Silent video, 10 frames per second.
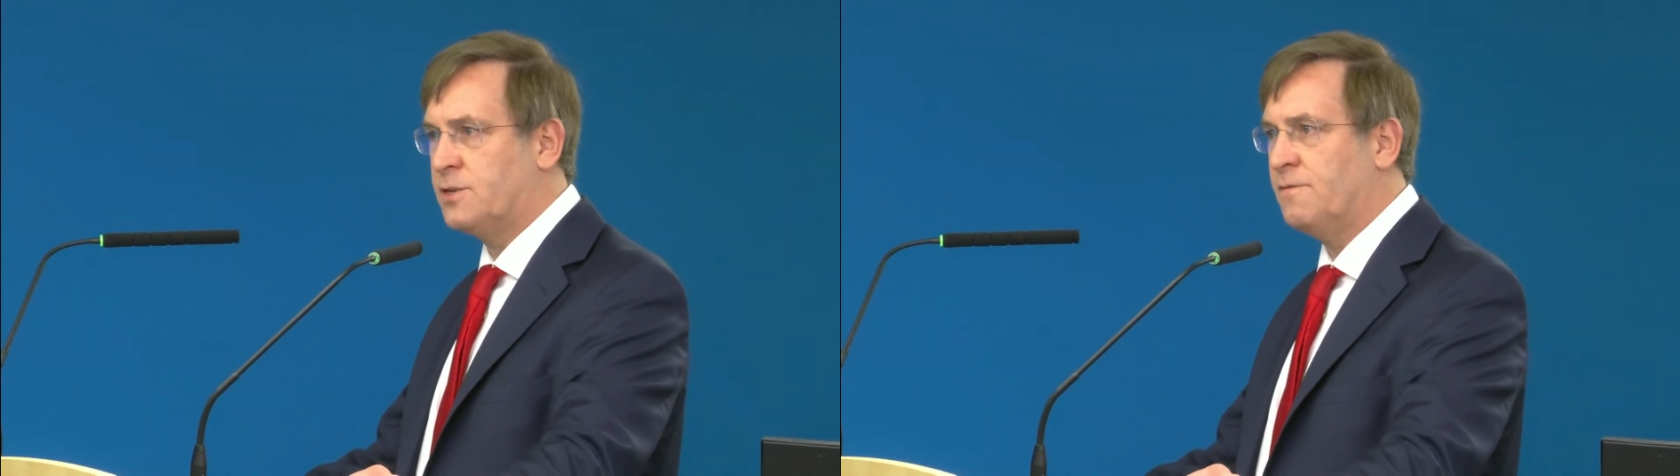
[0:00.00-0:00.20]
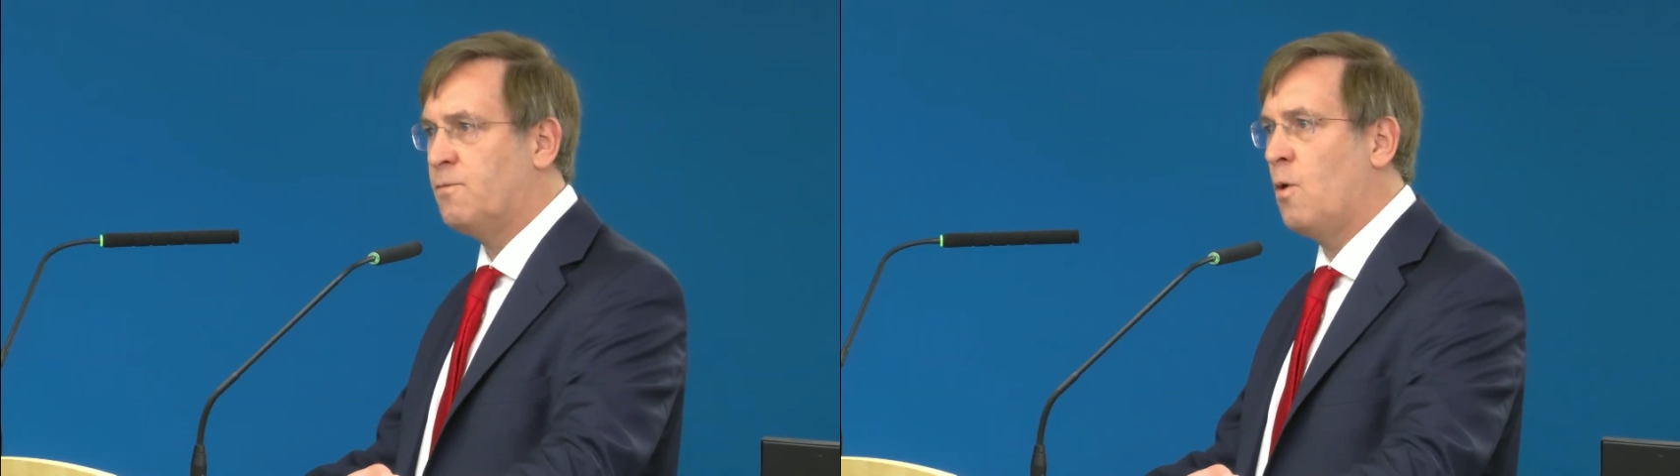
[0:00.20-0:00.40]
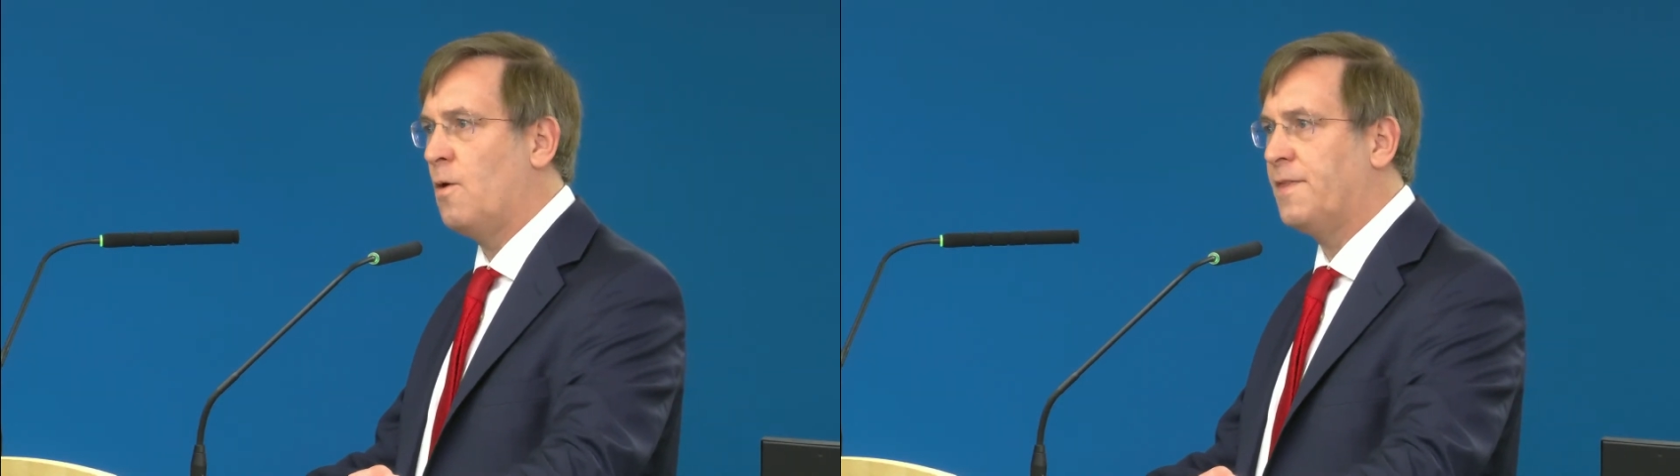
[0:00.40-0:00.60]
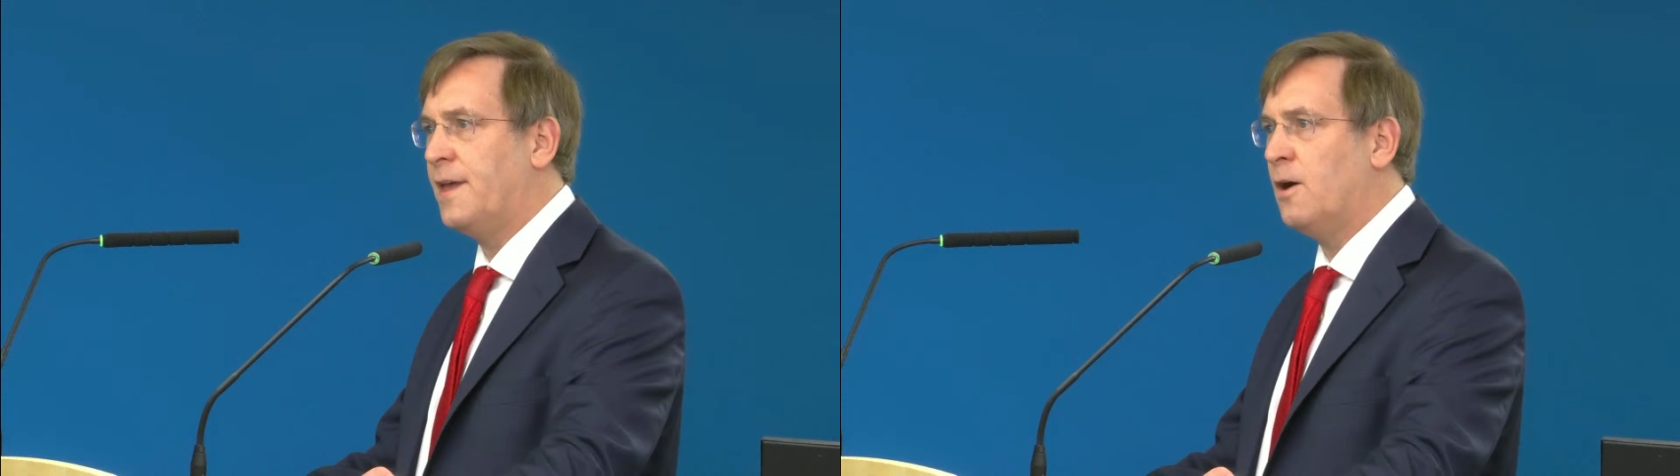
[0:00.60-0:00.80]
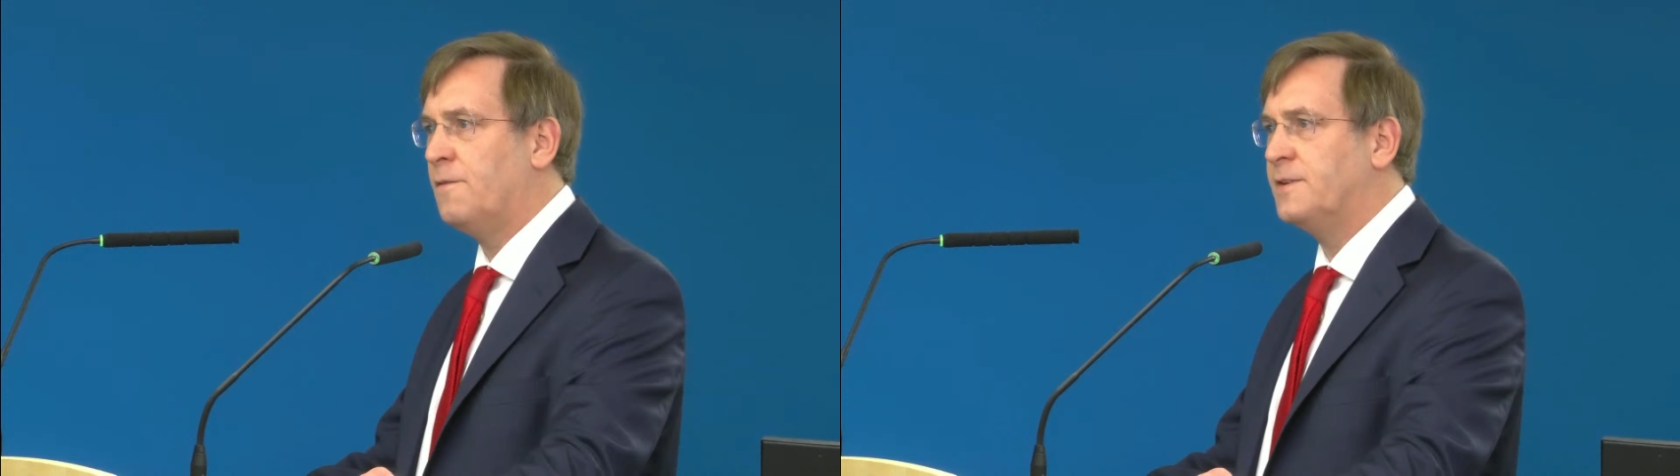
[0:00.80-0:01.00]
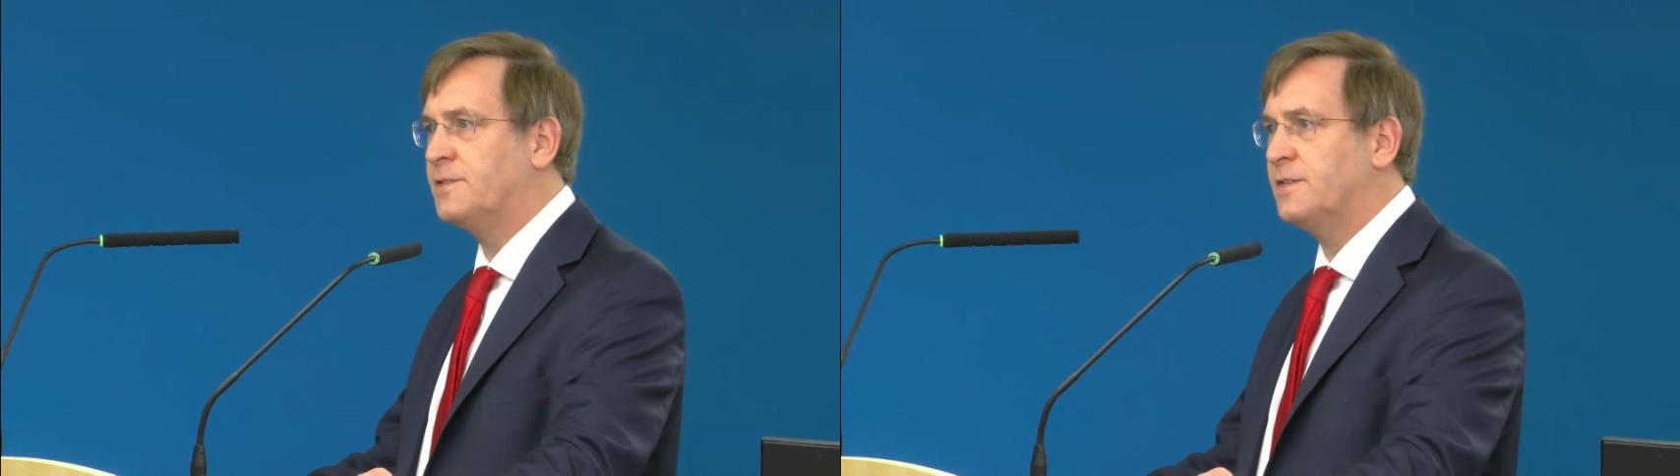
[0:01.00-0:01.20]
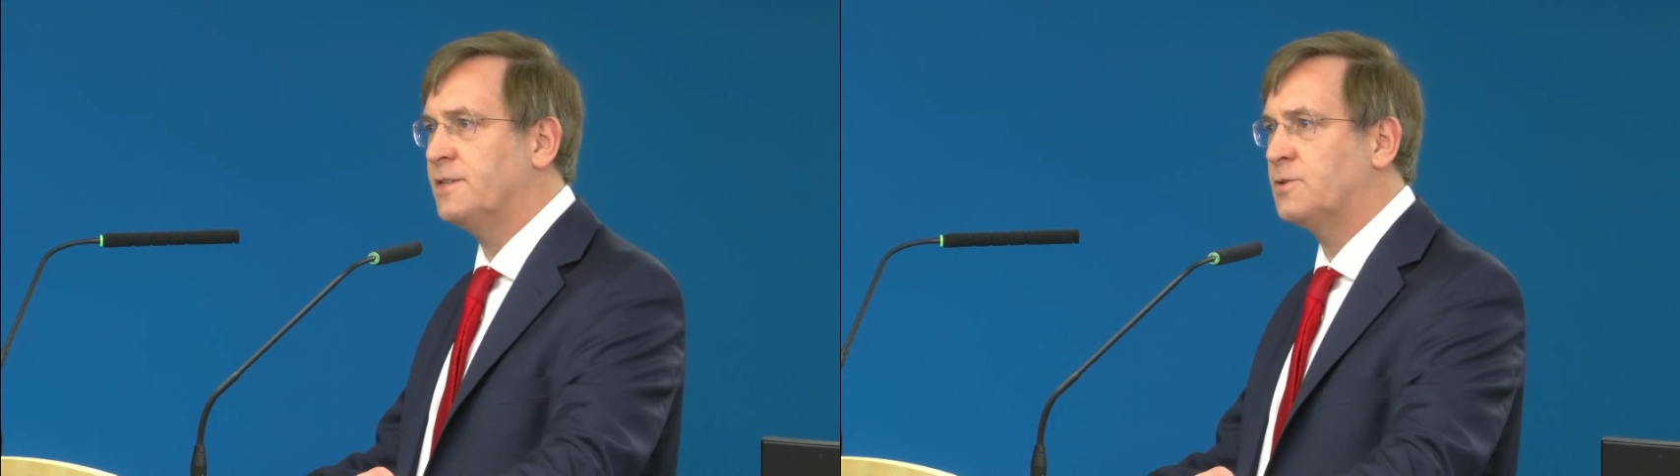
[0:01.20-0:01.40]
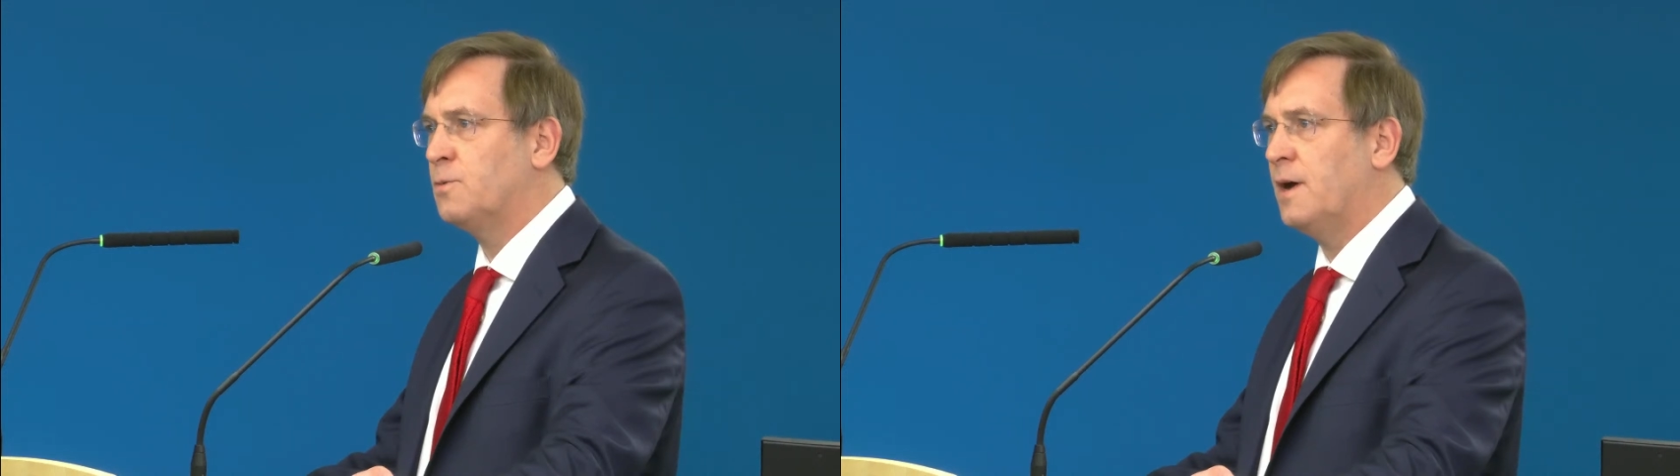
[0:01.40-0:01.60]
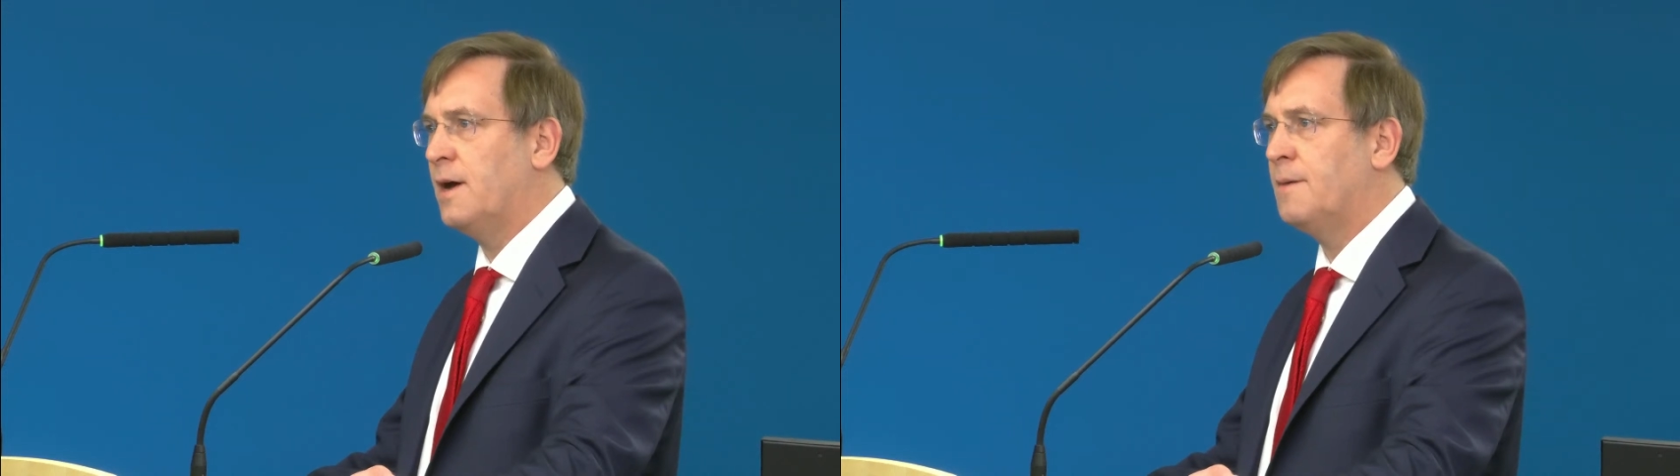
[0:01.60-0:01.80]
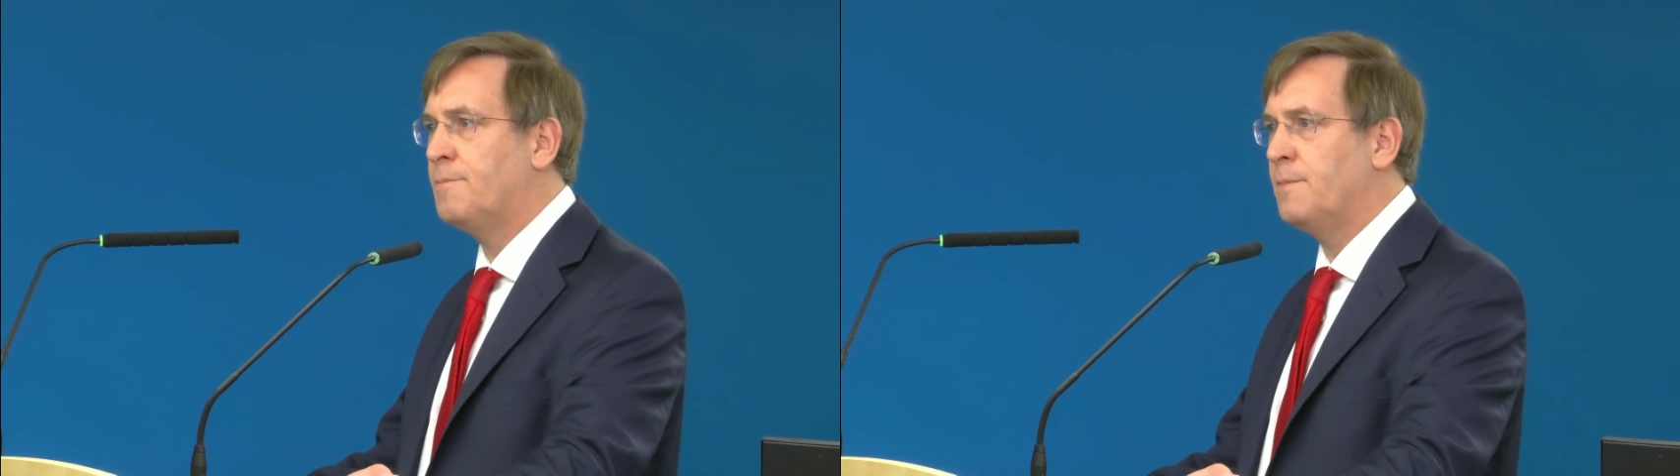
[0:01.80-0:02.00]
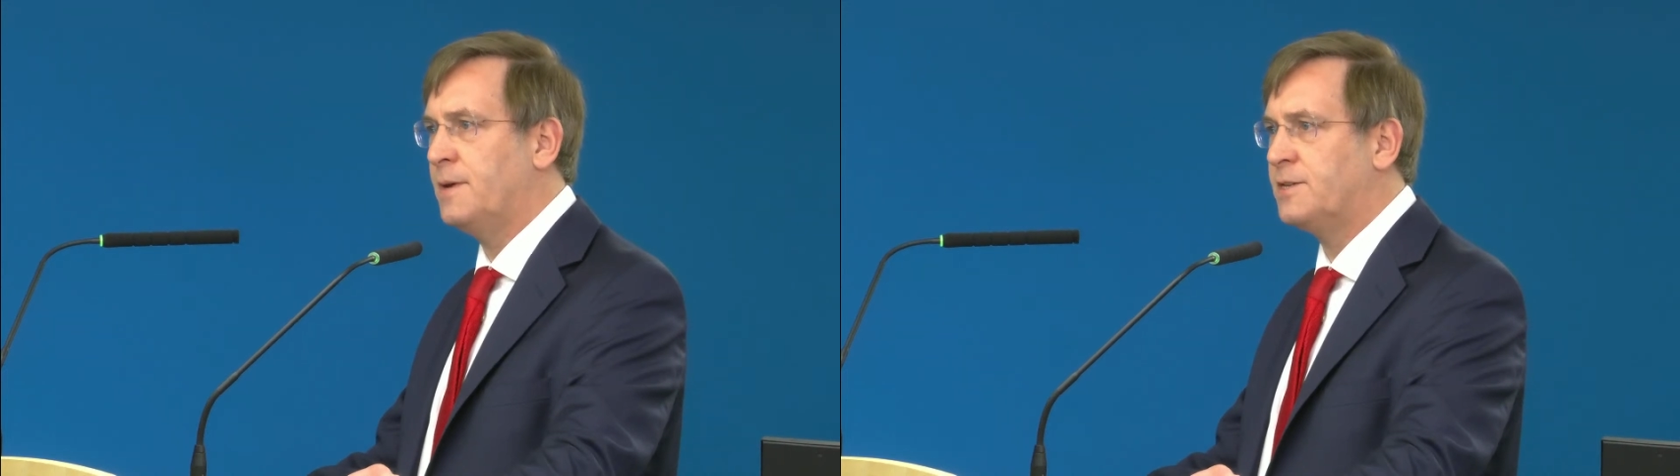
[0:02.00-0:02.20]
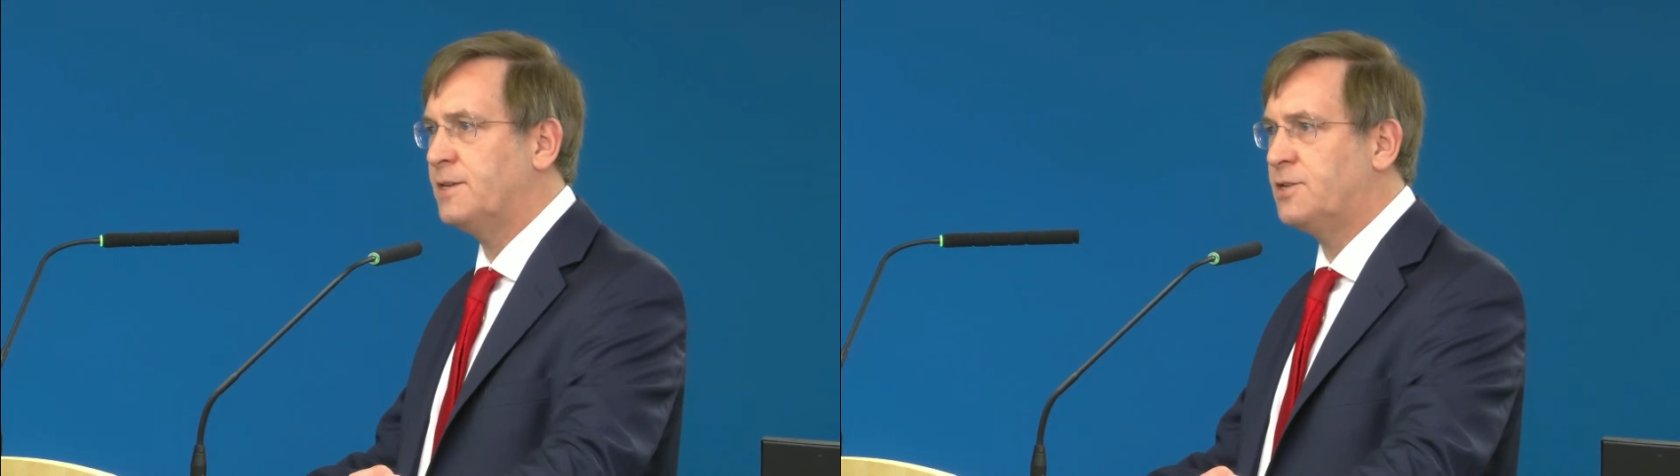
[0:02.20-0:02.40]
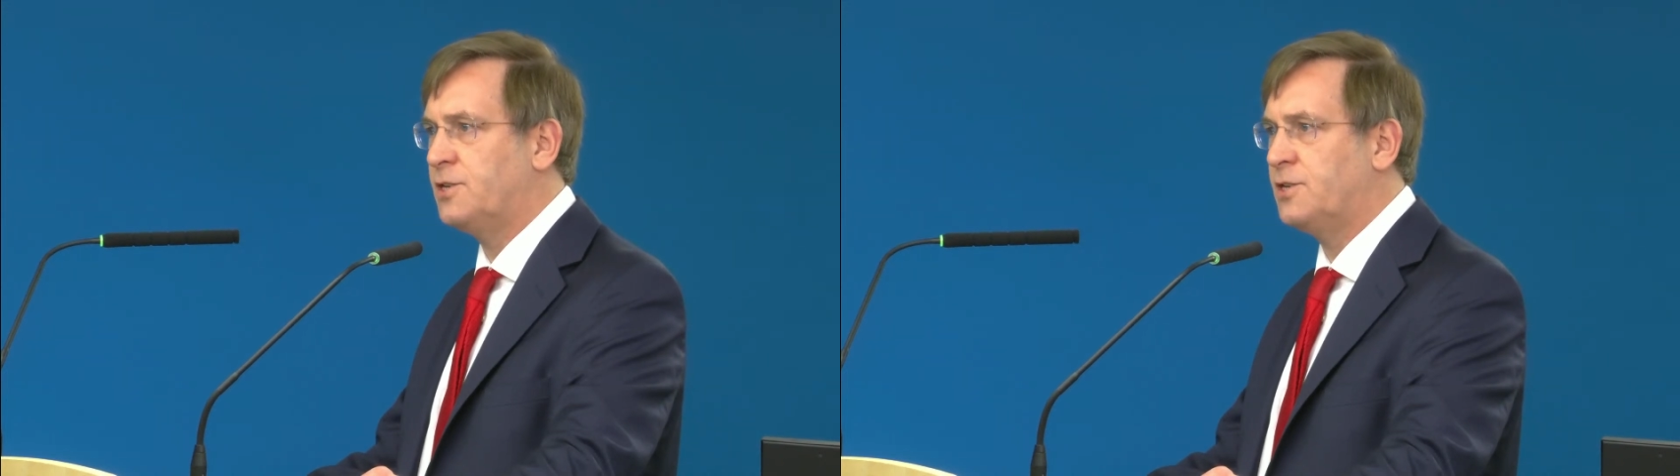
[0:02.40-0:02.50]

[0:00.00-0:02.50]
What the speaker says: of what the officers were permitted to